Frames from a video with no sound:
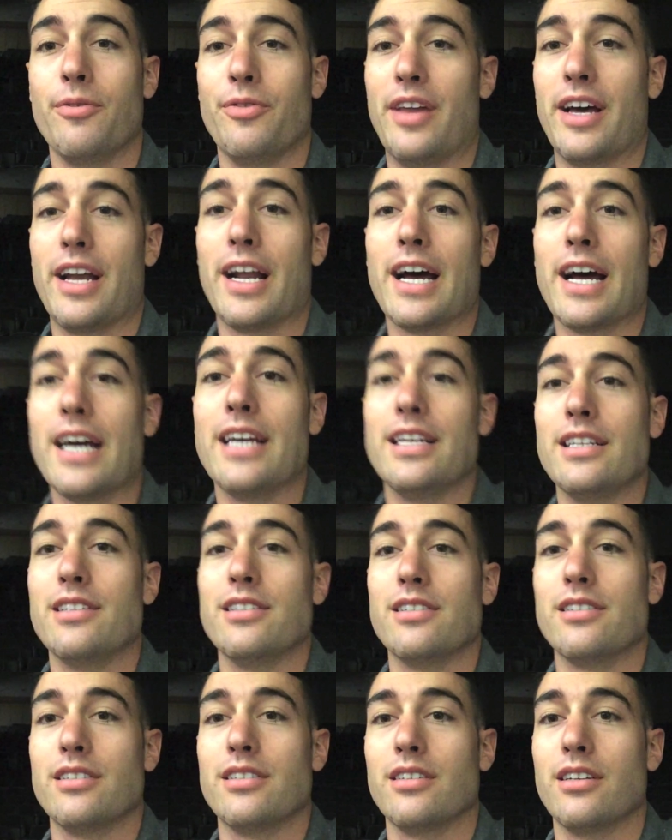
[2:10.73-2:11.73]
that
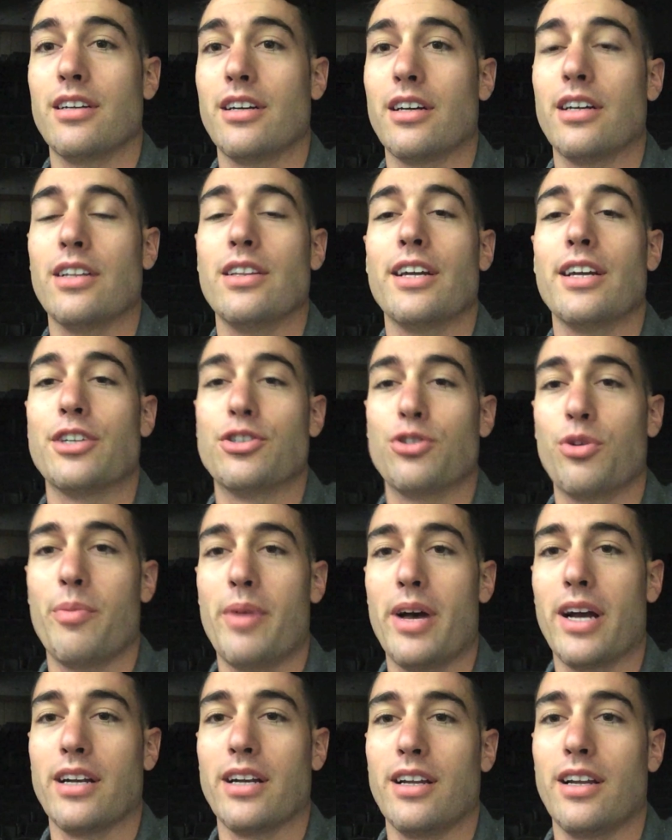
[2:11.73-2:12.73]
heightened
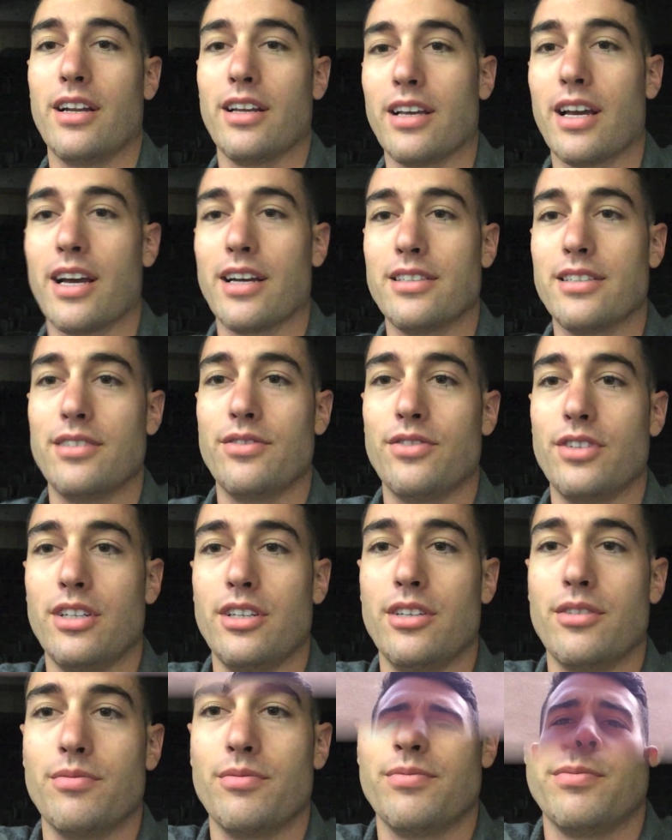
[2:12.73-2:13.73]
electromagnetic activity.